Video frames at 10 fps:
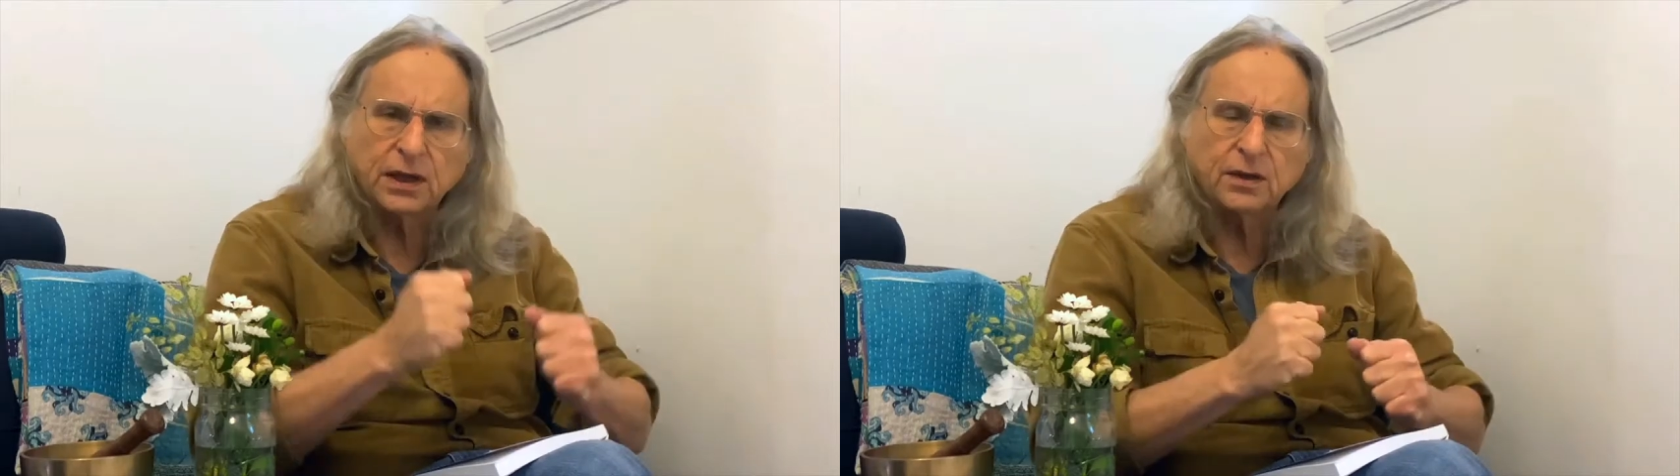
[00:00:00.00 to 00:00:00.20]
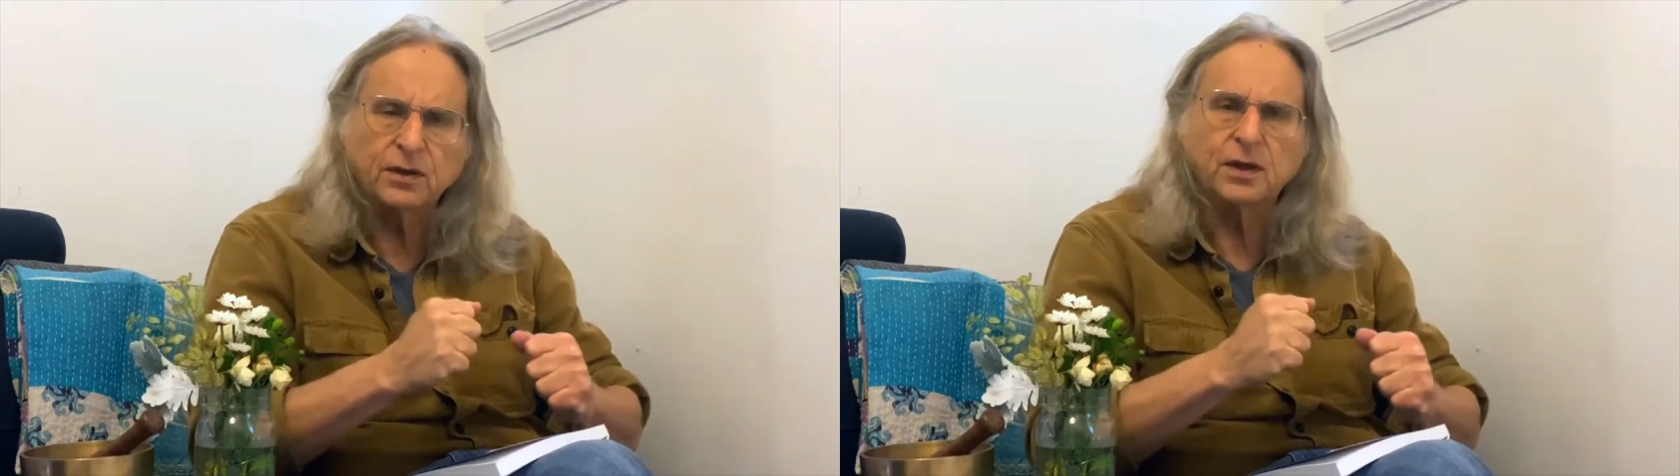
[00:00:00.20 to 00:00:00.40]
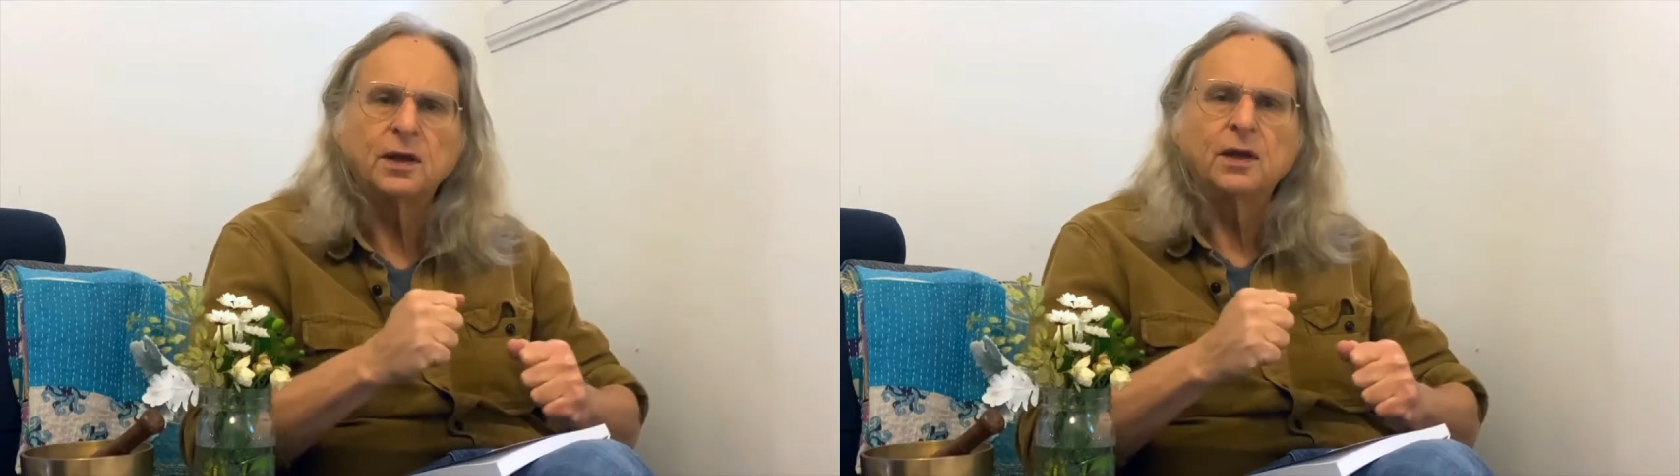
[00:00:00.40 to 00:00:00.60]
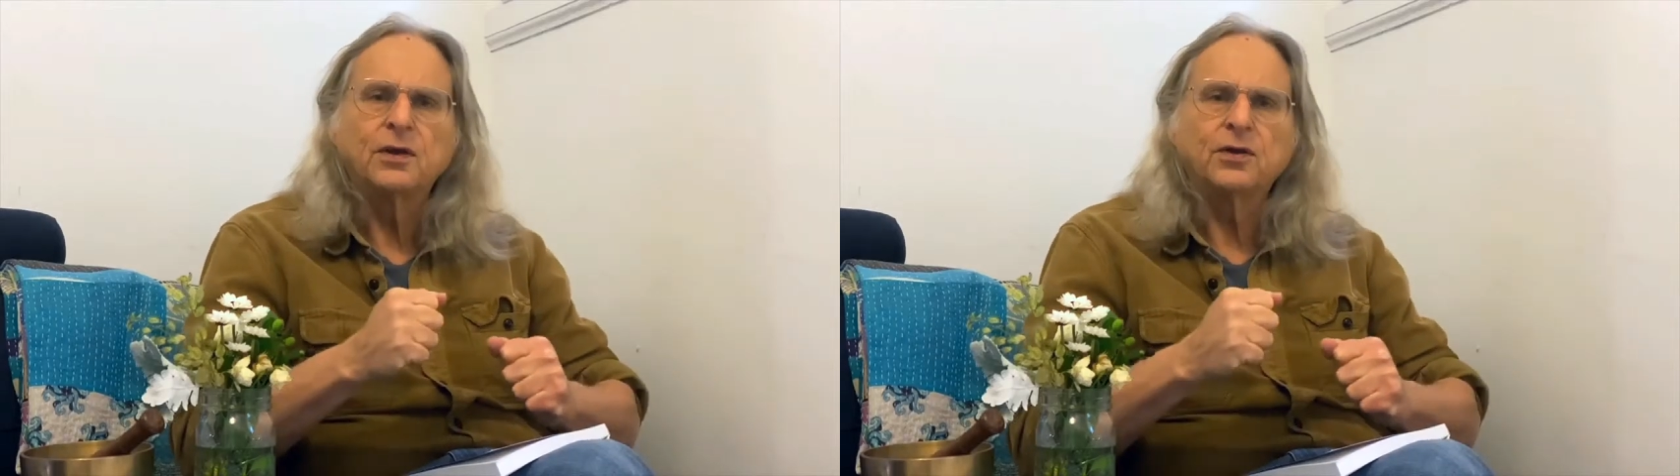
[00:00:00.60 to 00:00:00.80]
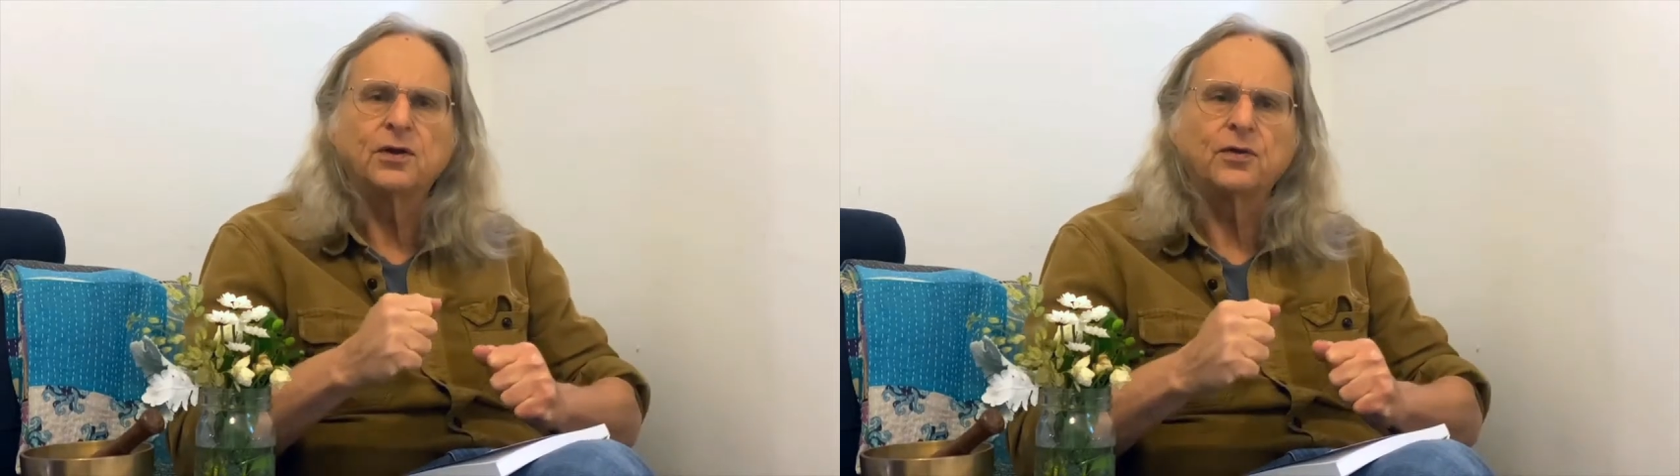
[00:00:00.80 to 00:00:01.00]
to take the
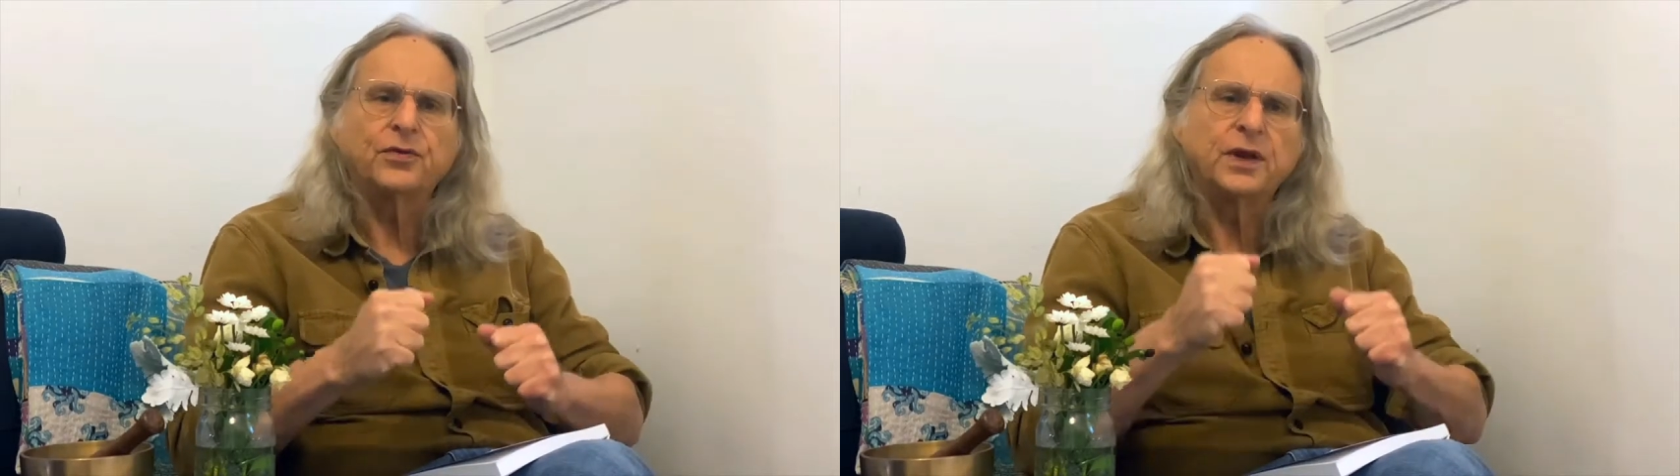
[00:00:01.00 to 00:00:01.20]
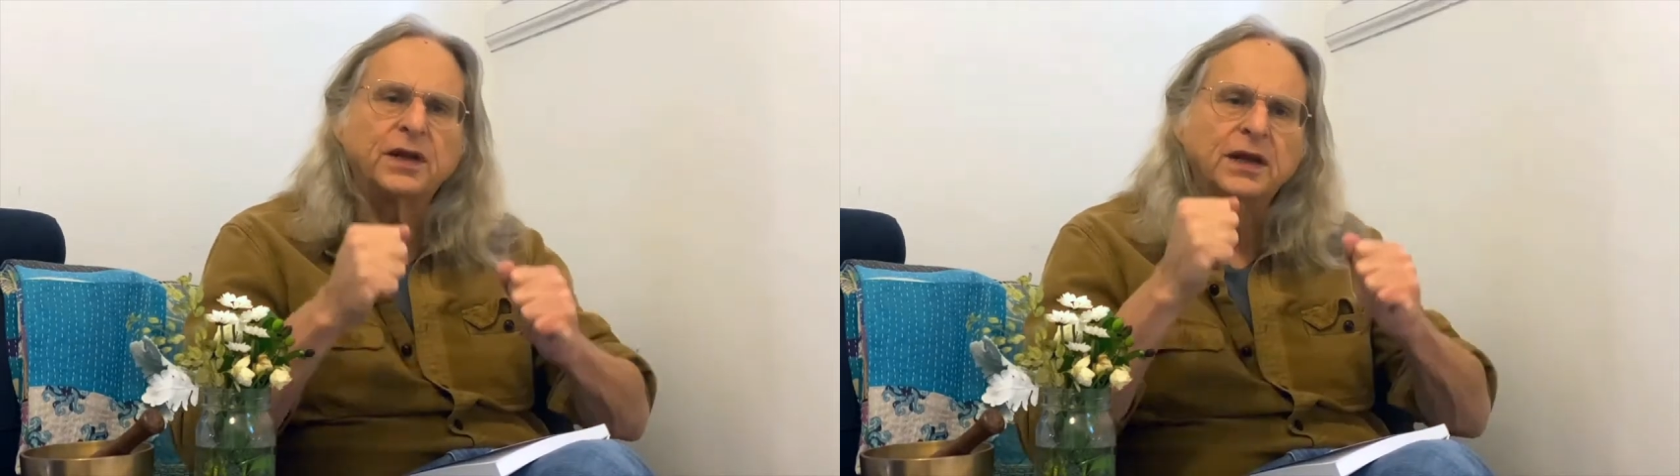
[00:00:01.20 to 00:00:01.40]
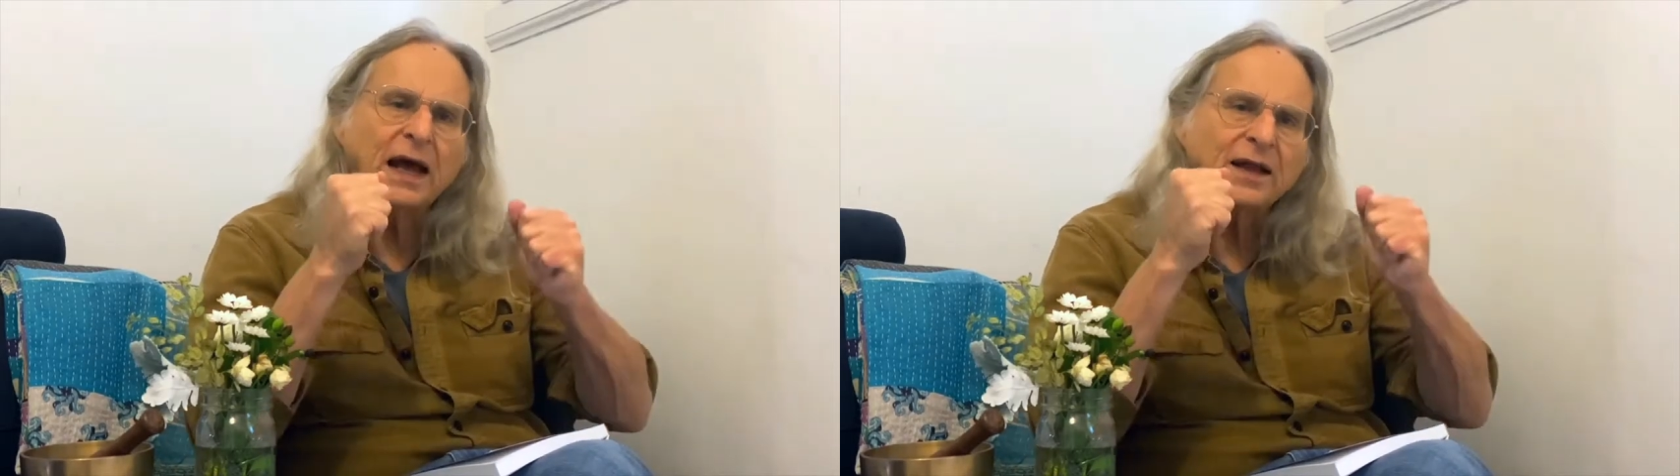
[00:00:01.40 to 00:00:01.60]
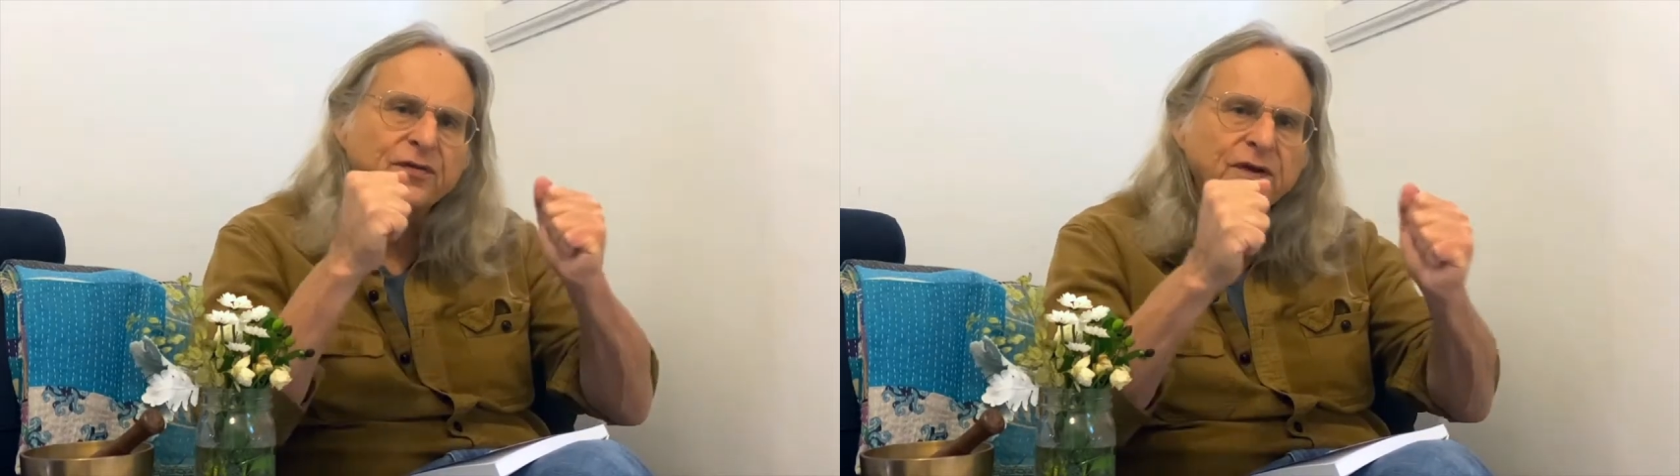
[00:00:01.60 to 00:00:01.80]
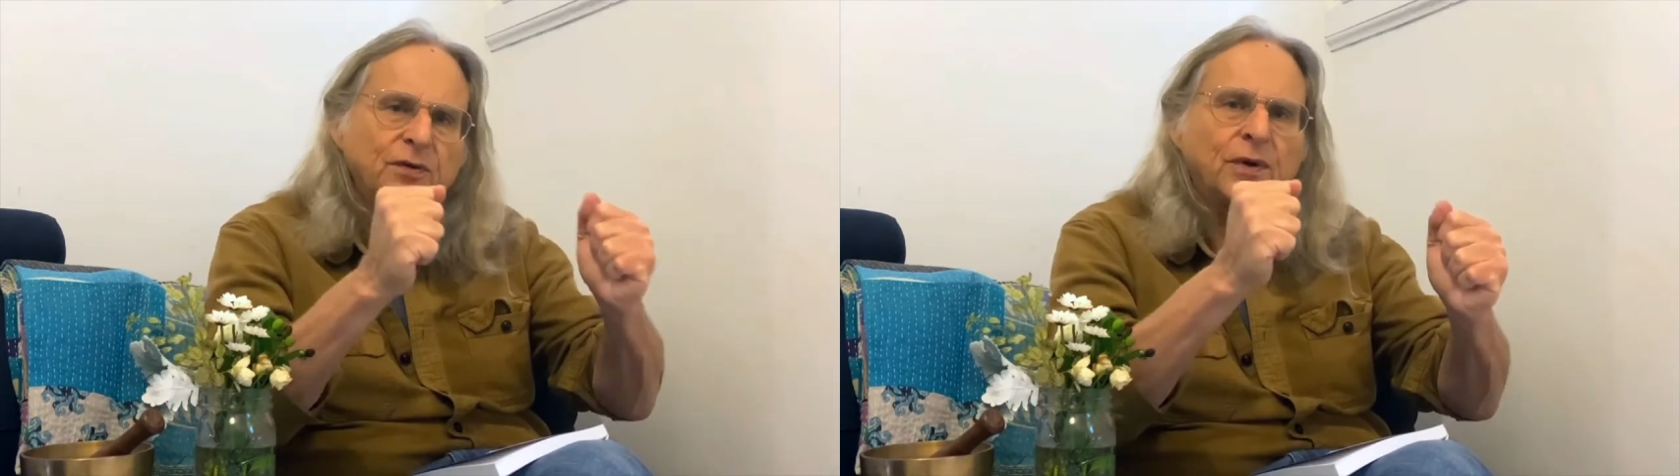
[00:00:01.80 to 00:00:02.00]
you know the
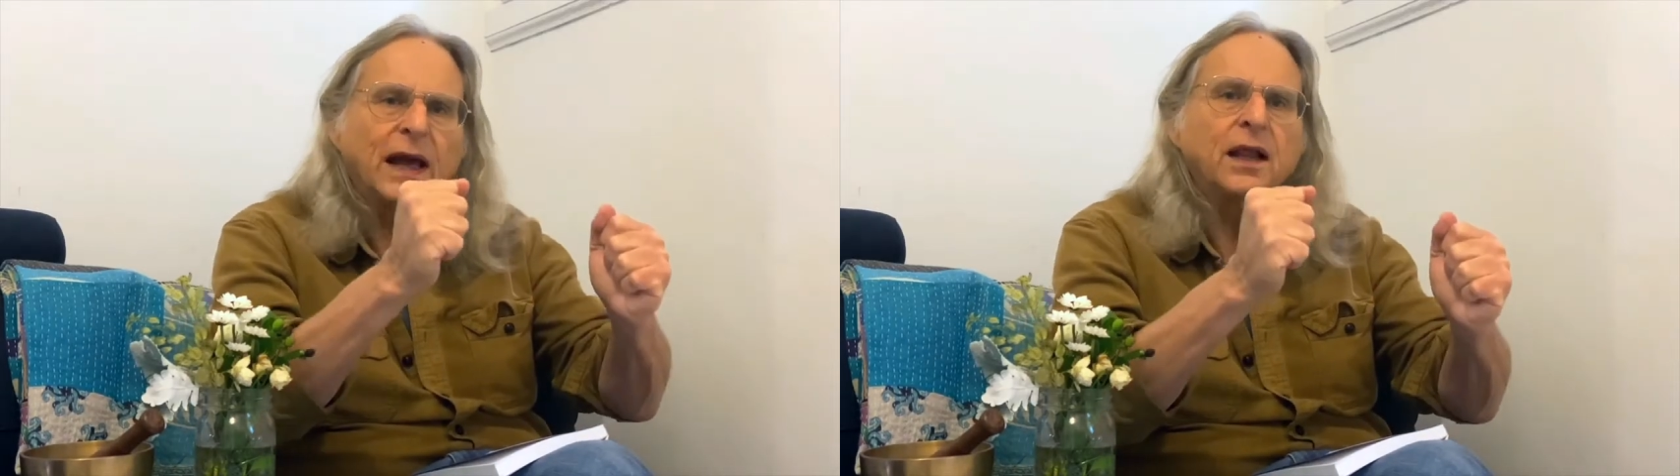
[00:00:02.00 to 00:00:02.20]
Nazi